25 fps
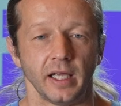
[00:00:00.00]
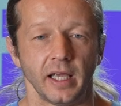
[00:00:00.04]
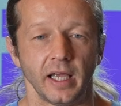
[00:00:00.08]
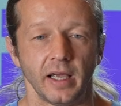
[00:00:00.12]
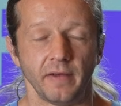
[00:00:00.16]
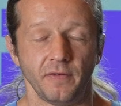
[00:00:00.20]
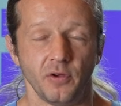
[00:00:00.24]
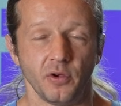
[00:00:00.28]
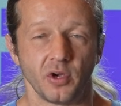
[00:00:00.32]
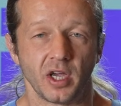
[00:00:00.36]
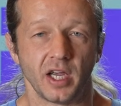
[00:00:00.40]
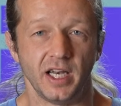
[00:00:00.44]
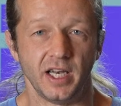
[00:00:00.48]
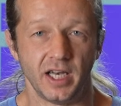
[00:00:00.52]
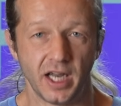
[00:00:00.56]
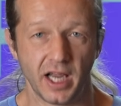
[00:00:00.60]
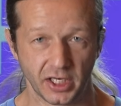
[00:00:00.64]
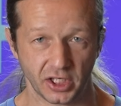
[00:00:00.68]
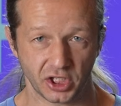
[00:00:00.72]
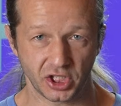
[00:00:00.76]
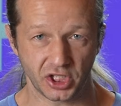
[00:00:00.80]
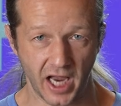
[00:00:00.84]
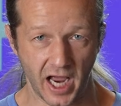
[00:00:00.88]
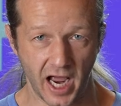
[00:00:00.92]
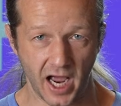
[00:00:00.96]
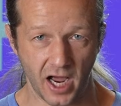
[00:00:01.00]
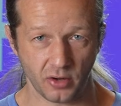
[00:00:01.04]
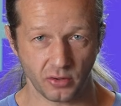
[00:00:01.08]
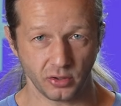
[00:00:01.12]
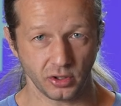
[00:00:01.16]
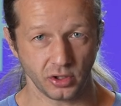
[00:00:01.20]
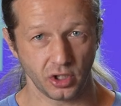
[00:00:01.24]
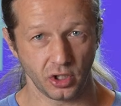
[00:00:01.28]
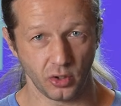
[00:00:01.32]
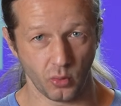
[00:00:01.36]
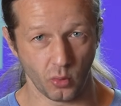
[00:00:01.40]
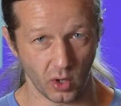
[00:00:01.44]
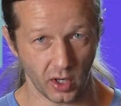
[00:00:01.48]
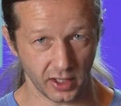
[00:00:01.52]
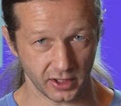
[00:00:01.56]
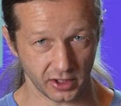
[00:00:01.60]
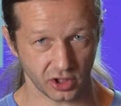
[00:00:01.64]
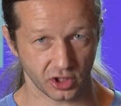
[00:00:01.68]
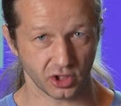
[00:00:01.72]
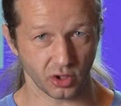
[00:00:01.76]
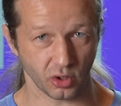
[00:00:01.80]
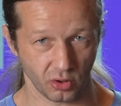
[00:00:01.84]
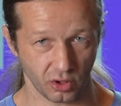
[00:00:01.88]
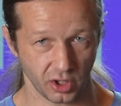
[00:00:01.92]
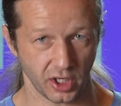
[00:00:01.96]
if you can niche down to one
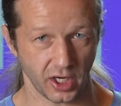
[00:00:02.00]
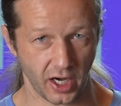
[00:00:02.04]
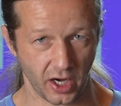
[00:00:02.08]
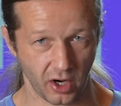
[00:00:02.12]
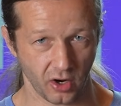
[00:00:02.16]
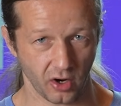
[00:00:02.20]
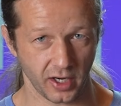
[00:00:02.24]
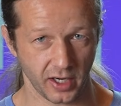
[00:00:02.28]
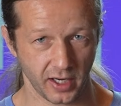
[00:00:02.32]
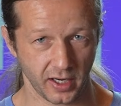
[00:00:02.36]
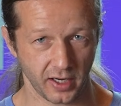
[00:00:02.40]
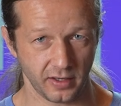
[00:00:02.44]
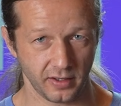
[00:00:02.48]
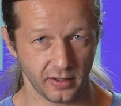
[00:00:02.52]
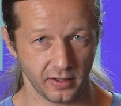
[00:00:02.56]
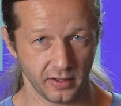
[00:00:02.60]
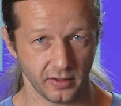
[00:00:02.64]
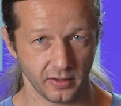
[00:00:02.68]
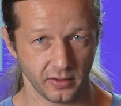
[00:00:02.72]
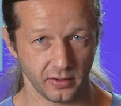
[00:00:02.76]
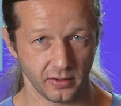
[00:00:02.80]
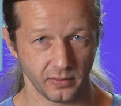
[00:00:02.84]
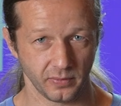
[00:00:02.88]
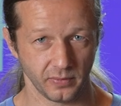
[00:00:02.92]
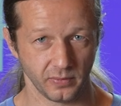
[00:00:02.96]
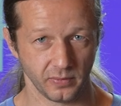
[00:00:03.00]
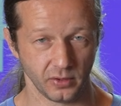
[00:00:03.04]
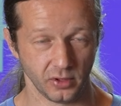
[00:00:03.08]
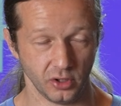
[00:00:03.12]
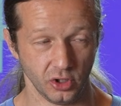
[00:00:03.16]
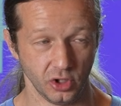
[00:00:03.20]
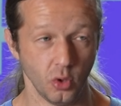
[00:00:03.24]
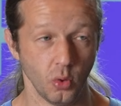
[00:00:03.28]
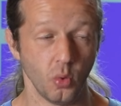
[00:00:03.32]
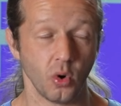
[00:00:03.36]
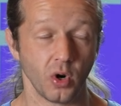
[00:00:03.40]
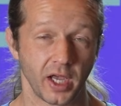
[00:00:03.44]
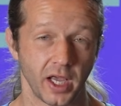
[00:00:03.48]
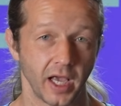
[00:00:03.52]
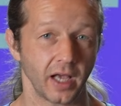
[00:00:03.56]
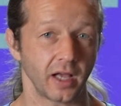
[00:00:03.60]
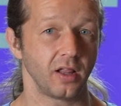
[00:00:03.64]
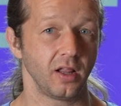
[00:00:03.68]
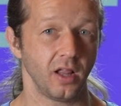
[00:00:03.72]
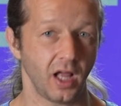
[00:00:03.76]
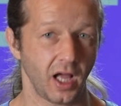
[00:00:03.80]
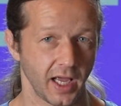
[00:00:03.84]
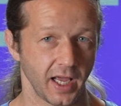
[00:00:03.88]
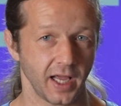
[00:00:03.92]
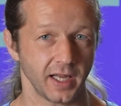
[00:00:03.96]
certain area, you will get
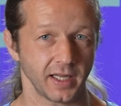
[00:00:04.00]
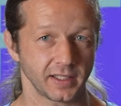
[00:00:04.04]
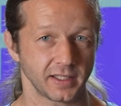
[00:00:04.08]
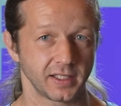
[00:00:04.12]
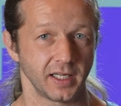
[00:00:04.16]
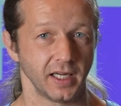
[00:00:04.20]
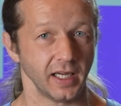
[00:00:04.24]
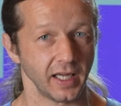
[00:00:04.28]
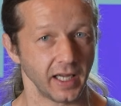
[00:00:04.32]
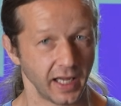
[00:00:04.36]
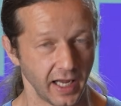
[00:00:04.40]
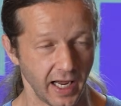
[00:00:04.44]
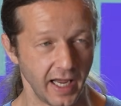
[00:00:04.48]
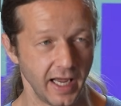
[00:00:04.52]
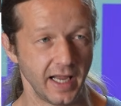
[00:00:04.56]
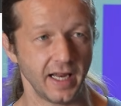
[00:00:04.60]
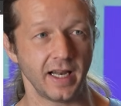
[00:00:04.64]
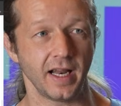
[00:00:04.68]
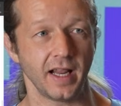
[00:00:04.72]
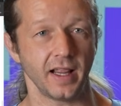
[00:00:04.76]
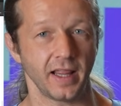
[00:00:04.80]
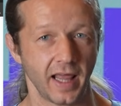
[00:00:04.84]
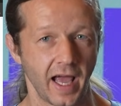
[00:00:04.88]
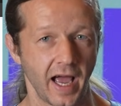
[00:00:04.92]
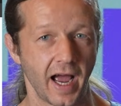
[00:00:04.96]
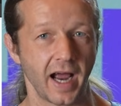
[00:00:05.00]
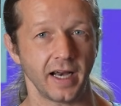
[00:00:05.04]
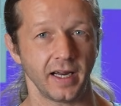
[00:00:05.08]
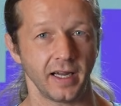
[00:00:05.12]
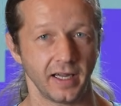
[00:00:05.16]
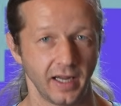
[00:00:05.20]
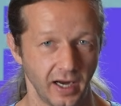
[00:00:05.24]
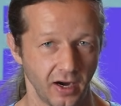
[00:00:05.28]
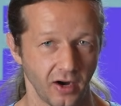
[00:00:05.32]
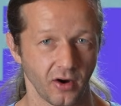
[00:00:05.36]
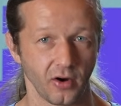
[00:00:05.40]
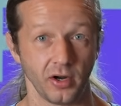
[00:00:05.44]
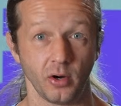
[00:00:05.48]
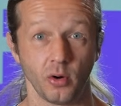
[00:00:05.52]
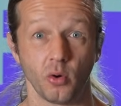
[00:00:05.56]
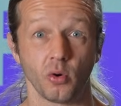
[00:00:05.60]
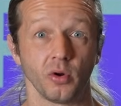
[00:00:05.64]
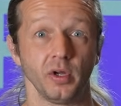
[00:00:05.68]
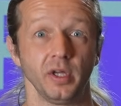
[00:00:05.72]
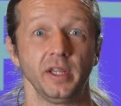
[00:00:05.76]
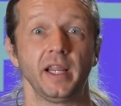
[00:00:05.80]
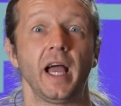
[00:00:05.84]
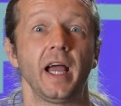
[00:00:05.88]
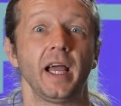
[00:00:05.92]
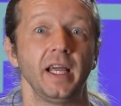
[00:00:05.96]
clients in that area
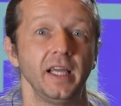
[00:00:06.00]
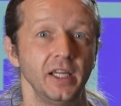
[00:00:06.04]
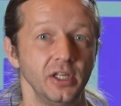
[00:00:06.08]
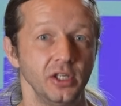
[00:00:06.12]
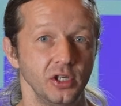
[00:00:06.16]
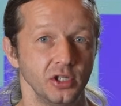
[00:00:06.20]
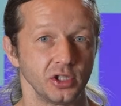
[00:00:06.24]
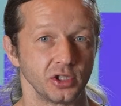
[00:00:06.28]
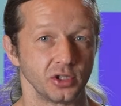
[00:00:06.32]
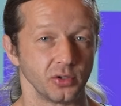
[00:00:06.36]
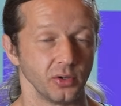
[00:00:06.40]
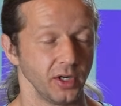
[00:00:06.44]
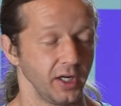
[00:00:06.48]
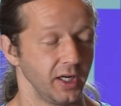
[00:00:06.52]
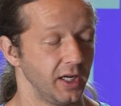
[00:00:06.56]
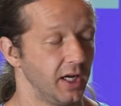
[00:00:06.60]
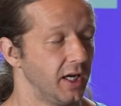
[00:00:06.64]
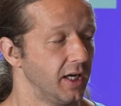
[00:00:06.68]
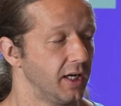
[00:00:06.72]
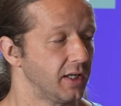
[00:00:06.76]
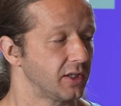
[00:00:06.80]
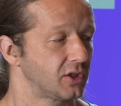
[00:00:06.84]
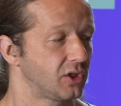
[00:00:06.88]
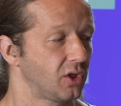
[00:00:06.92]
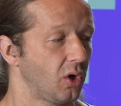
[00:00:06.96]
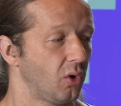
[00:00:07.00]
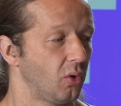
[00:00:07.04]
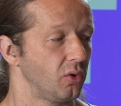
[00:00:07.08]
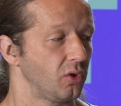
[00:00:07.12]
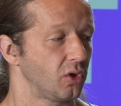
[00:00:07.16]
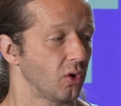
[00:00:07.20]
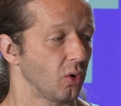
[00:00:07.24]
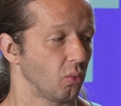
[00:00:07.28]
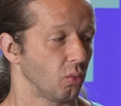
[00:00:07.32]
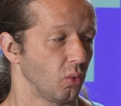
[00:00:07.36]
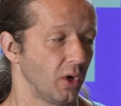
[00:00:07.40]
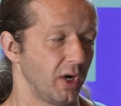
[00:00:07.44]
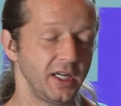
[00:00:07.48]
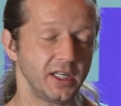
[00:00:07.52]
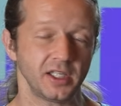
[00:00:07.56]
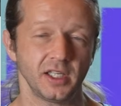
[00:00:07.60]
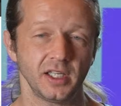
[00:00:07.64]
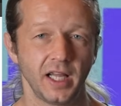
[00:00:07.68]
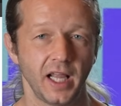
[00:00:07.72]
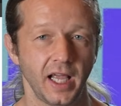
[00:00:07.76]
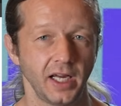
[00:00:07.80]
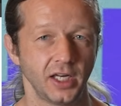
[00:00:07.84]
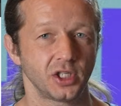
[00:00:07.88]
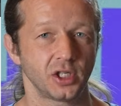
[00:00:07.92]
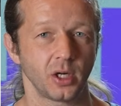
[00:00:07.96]
or that industry. So the
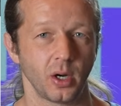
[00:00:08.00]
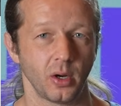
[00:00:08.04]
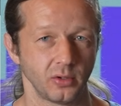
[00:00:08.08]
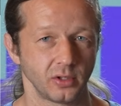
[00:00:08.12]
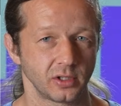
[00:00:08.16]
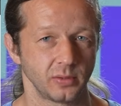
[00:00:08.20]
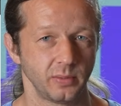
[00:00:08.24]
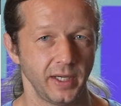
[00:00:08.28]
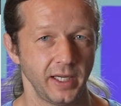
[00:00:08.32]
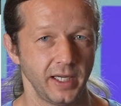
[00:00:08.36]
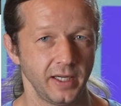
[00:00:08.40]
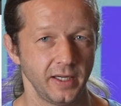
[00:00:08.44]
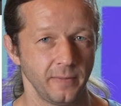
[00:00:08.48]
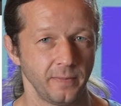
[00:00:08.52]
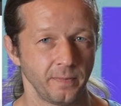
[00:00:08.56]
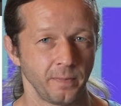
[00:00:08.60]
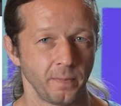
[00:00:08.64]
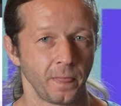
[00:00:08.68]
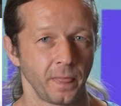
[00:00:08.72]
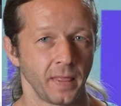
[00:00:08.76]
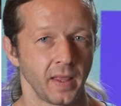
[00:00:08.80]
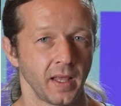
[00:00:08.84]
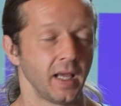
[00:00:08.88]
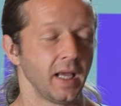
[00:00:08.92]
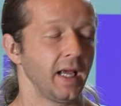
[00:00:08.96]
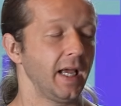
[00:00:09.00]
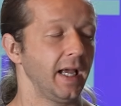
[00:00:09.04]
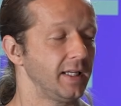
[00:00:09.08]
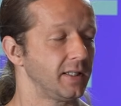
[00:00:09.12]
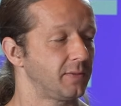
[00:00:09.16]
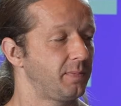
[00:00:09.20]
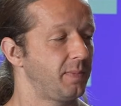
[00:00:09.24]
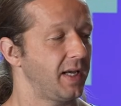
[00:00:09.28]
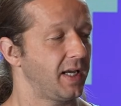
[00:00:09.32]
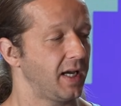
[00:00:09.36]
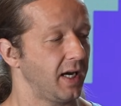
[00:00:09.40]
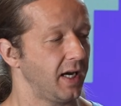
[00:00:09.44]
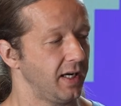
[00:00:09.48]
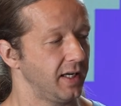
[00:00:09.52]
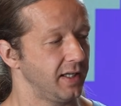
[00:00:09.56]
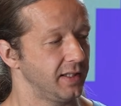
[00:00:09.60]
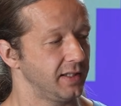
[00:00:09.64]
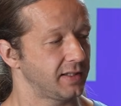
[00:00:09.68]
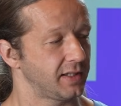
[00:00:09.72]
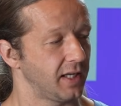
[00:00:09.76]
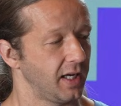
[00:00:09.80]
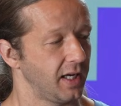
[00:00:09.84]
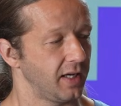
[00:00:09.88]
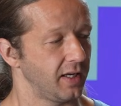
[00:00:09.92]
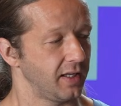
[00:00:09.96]
reason they chose me is
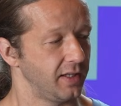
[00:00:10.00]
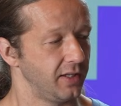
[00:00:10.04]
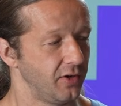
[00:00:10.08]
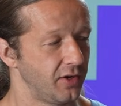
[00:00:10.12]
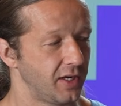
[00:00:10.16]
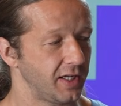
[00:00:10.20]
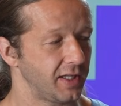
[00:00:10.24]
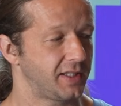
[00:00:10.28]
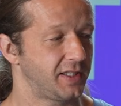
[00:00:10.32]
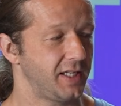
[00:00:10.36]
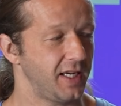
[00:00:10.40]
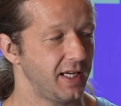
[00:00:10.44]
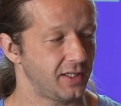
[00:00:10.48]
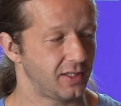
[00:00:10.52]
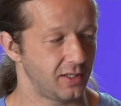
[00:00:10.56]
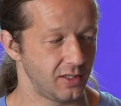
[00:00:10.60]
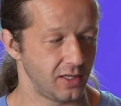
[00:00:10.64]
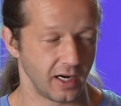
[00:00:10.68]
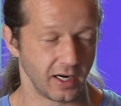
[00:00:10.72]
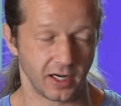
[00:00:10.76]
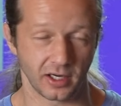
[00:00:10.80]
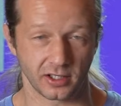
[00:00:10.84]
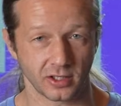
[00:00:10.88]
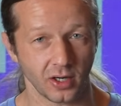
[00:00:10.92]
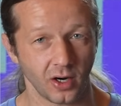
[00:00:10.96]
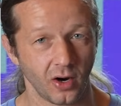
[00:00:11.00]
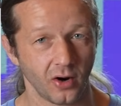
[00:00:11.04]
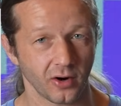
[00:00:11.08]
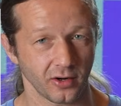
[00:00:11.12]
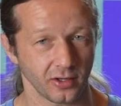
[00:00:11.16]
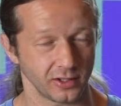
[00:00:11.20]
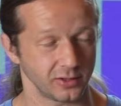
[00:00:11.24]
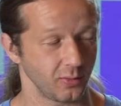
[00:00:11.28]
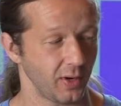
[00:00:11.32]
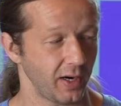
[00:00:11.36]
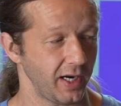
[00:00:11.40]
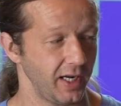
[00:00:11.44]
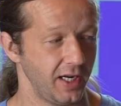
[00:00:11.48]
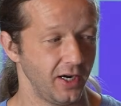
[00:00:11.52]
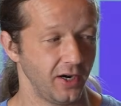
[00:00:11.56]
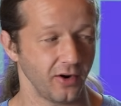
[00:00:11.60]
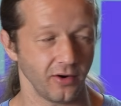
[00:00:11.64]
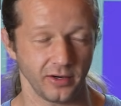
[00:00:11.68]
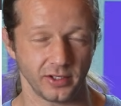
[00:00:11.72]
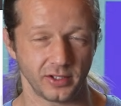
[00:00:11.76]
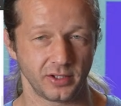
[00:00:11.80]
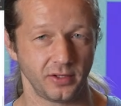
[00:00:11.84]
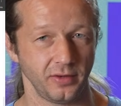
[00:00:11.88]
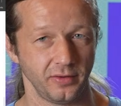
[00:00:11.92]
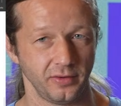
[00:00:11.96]
because you could see guitars right
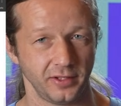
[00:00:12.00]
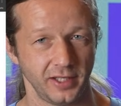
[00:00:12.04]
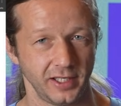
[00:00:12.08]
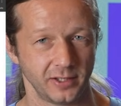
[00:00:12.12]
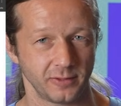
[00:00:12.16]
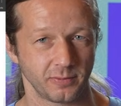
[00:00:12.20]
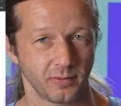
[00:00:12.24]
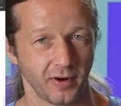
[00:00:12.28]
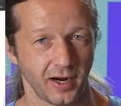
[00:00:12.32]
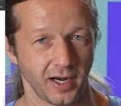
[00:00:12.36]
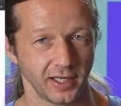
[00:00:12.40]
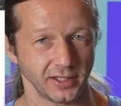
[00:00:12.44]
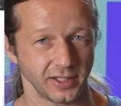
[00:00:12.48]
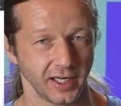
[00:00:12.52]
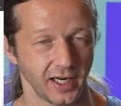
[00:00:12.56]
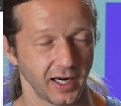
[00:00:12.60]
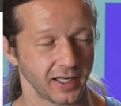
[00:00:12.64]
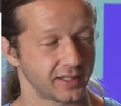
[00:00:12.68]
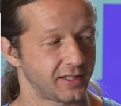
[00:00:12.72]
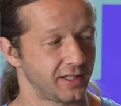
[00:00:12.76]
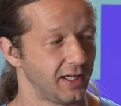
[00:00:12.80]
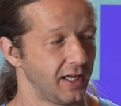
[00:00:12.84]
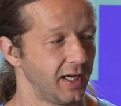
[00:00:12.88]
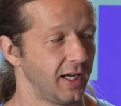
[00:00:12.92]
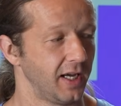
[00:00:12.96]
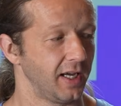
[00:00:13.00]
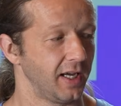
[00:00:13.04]
here in two of these projects.